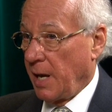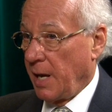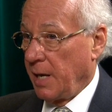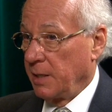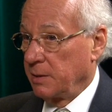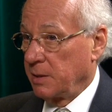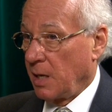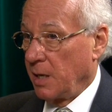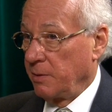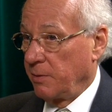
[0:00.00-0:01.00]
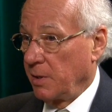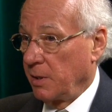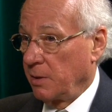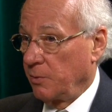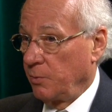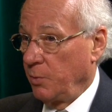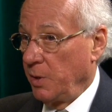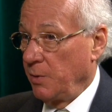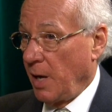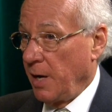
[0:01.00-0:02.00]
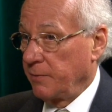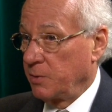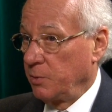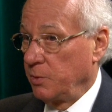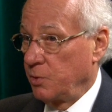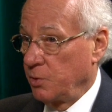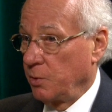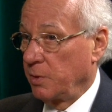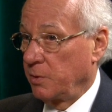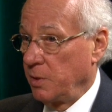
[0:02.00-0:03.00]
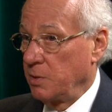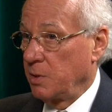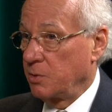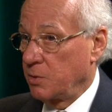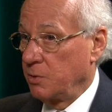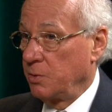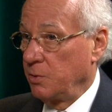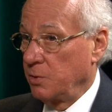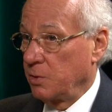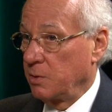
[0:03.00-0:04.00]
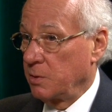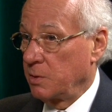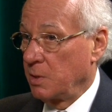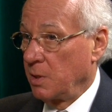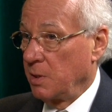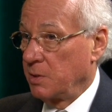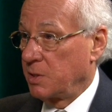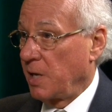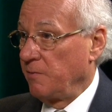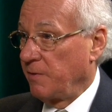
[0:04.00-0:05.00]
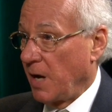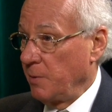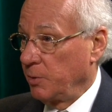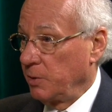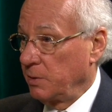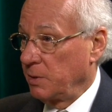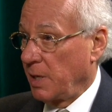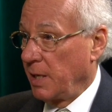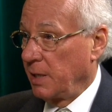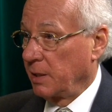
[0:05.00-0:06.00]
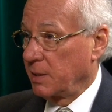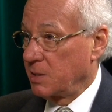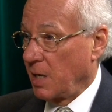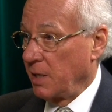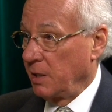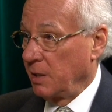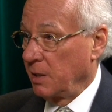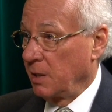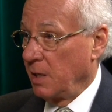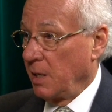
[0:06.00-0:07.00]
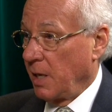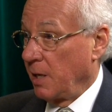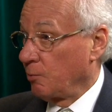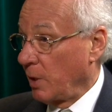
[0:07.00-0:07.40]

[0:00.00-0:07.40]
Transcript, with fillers: And I think we have to ensure that these institutions stay vibrant and exciting and